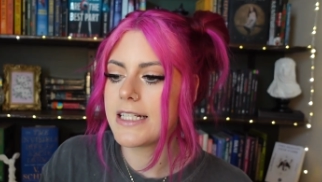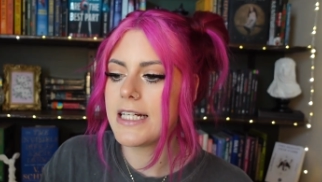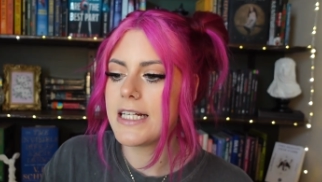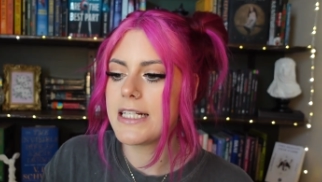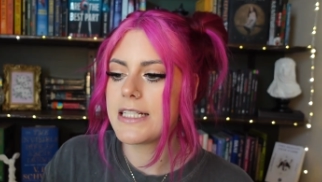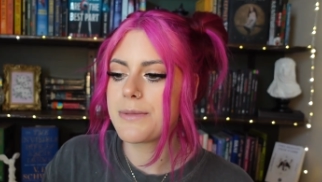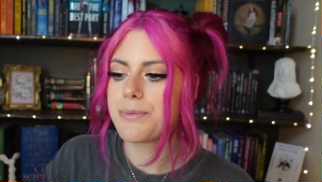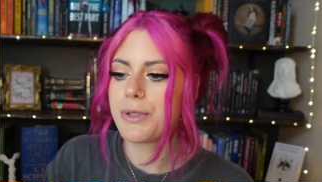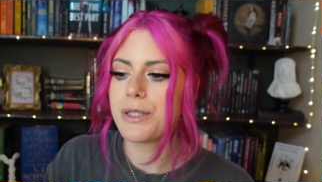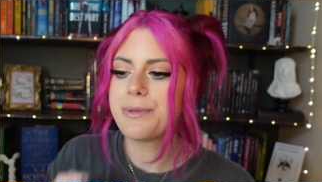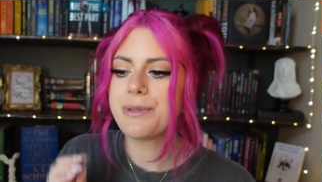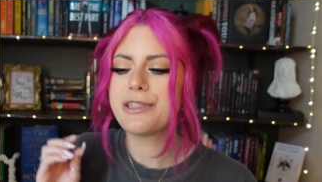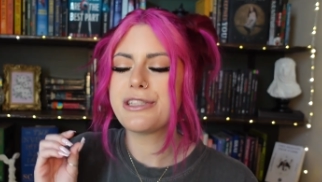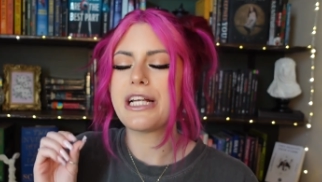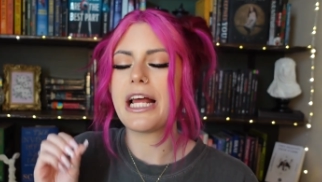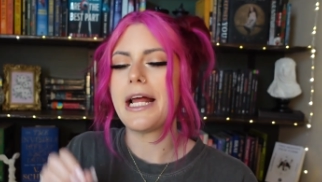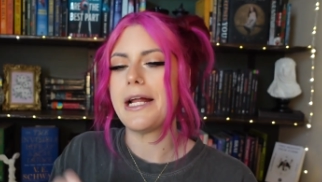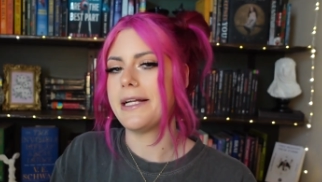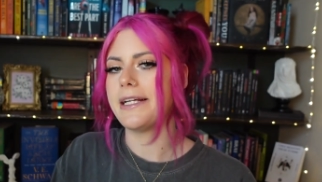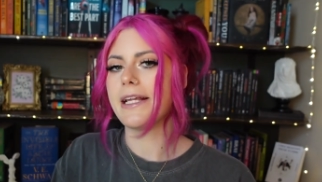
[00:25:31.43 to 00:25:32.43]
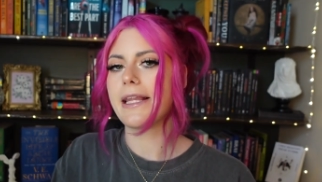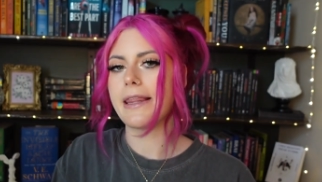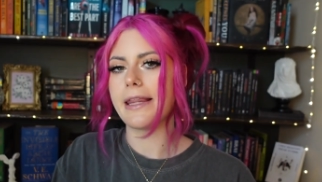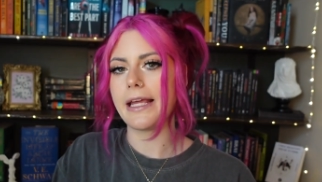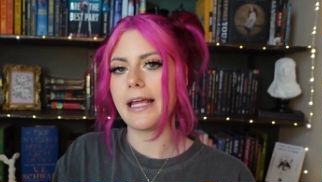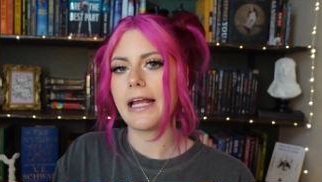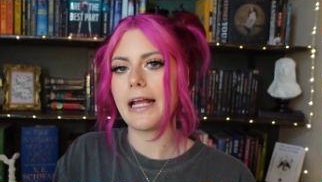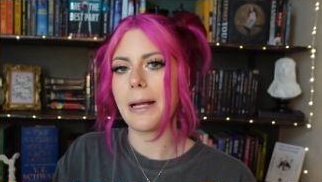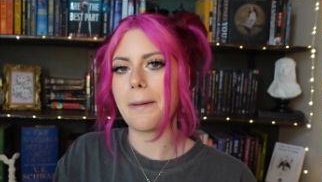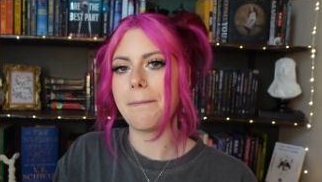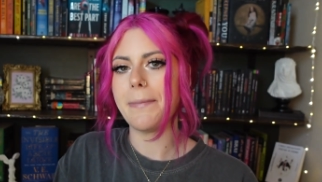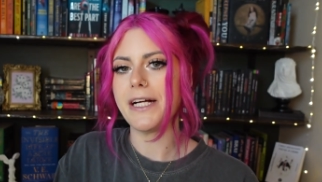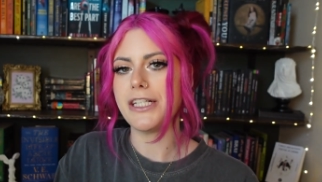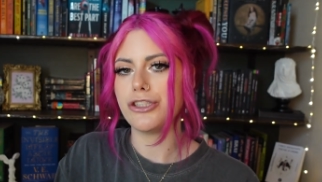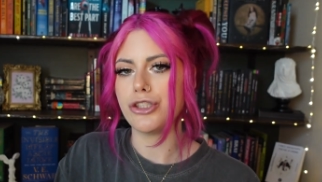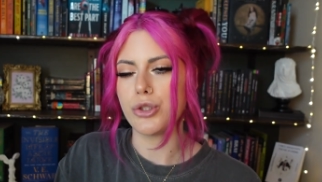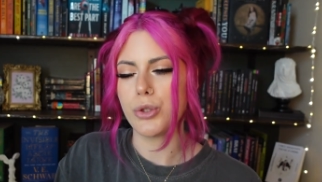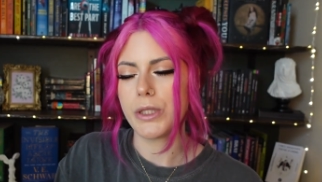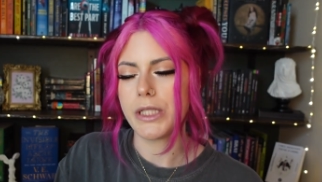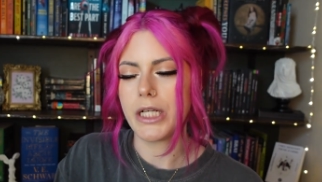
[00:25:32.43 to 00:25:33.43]
is pretty much anything by
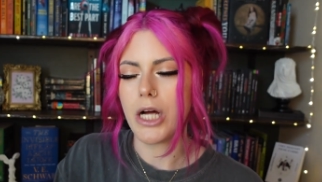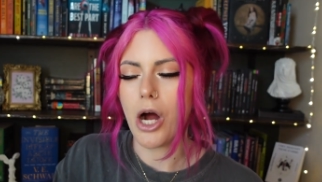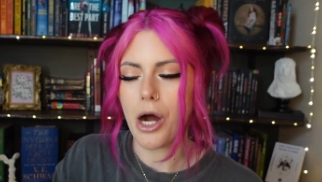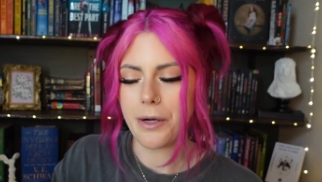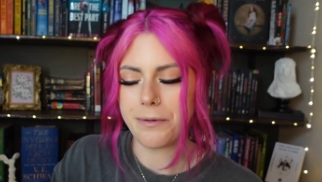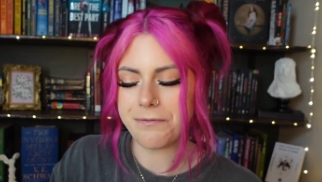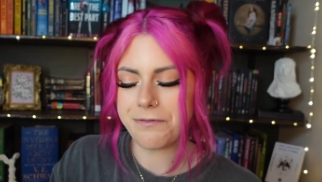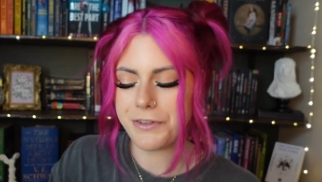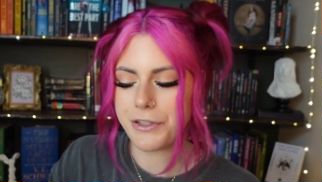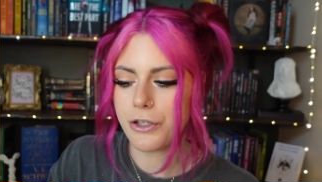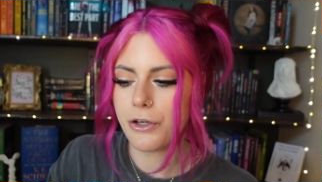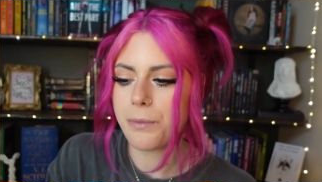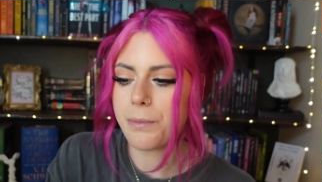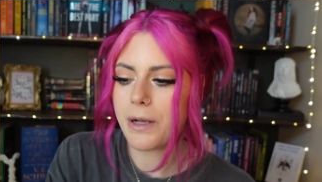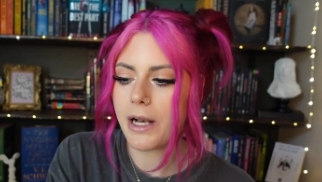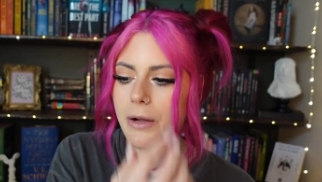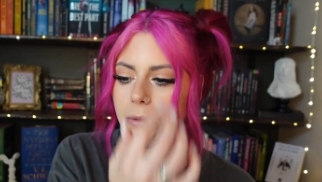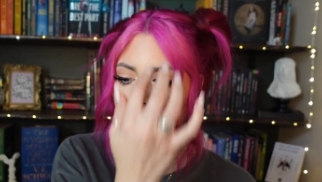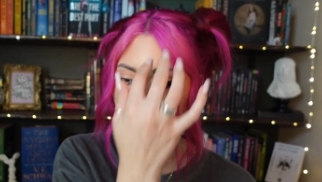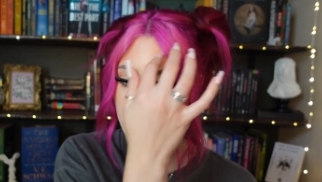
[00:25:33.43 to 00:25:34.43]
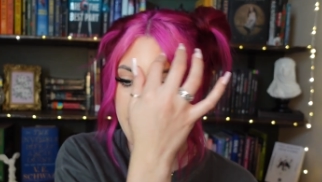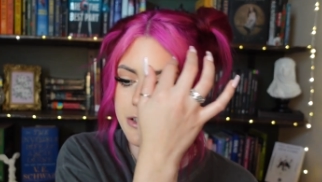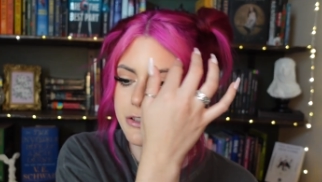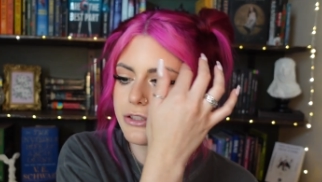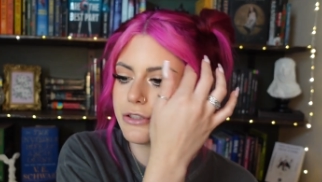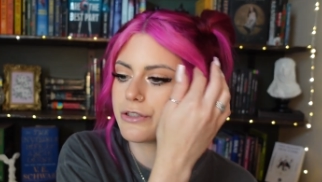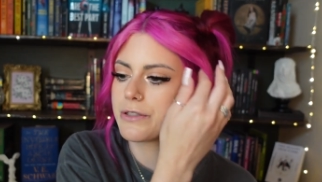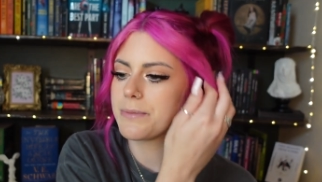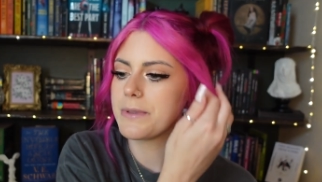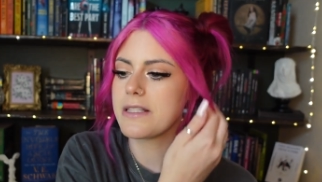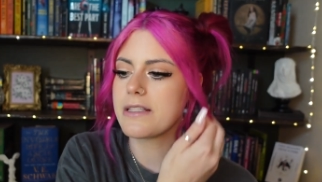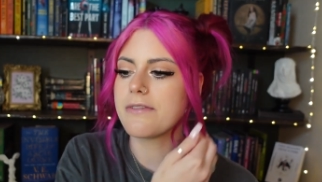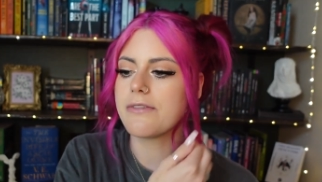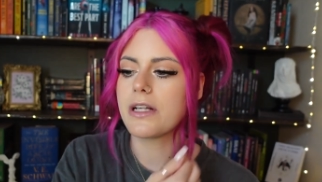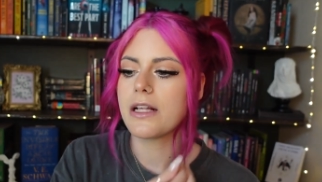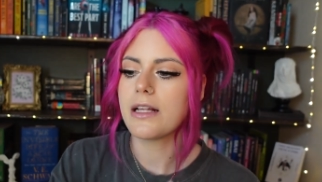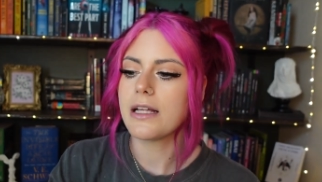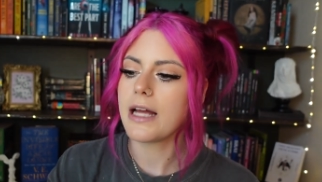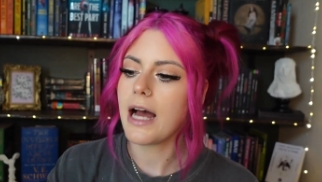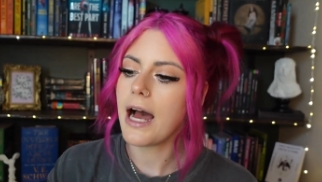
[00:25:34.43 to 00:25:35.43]
Julia Armfield, but I wanted to
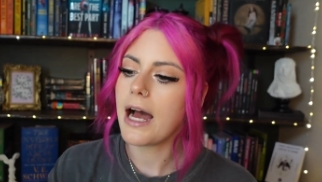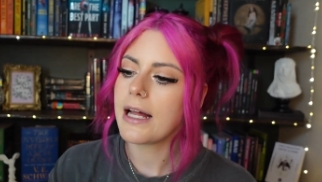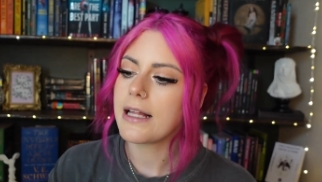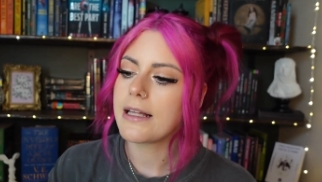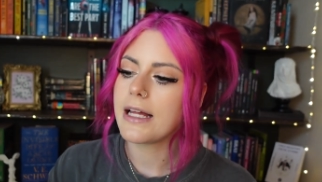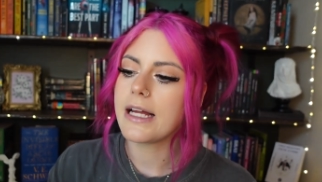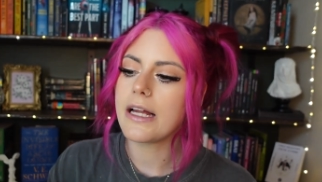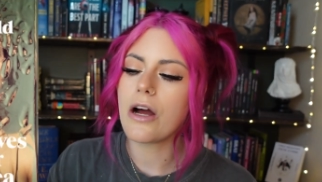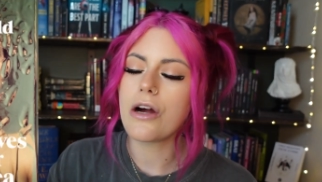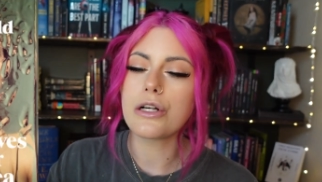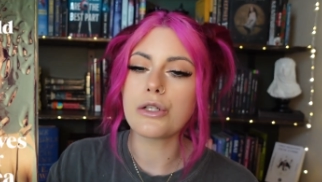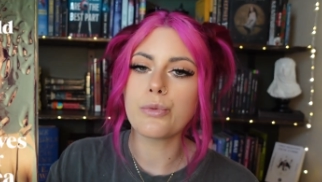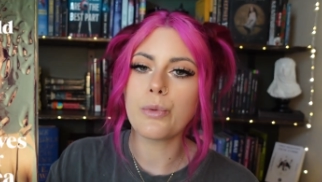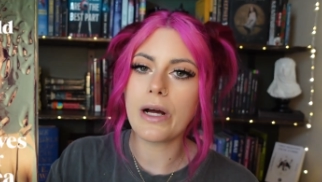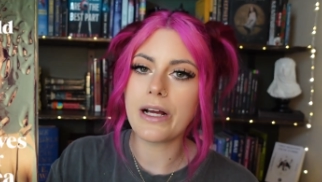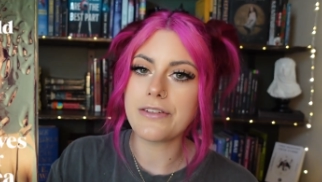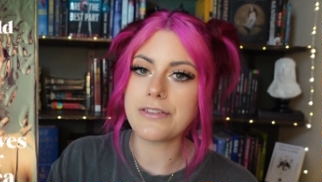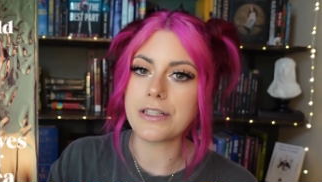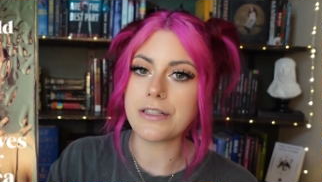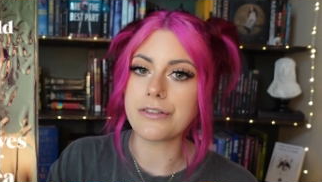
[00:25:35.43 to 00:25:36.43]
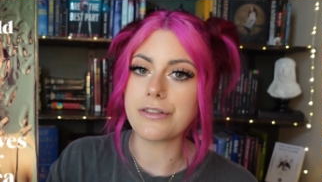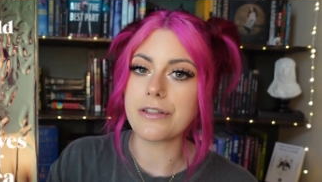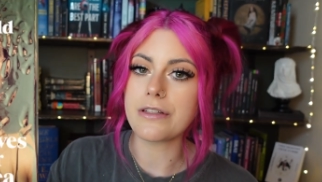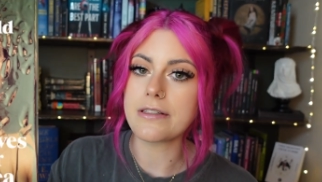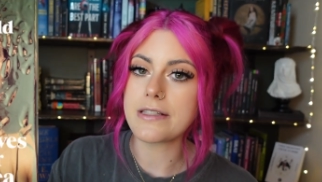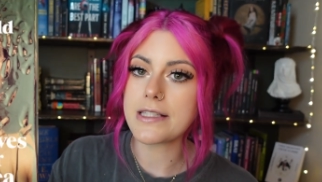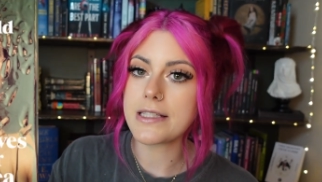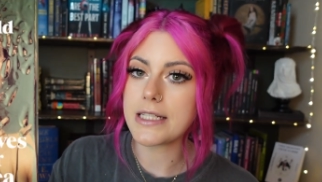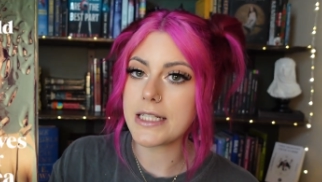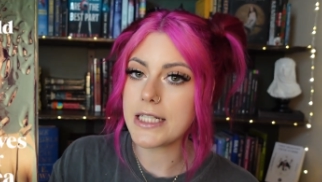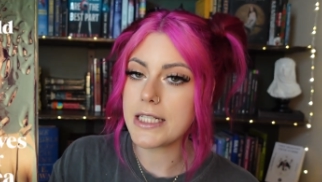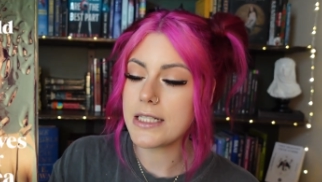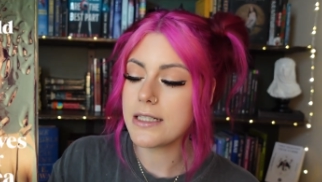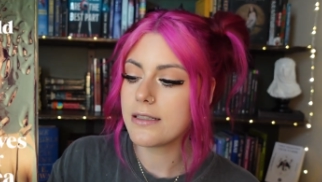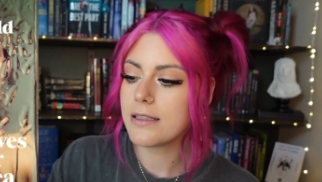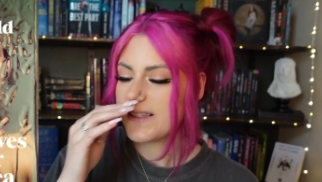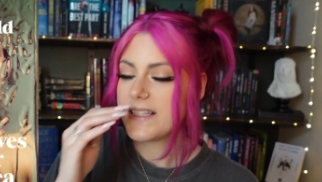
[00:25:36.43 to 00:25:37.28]
specifically highlight Our Wives Under the Sea.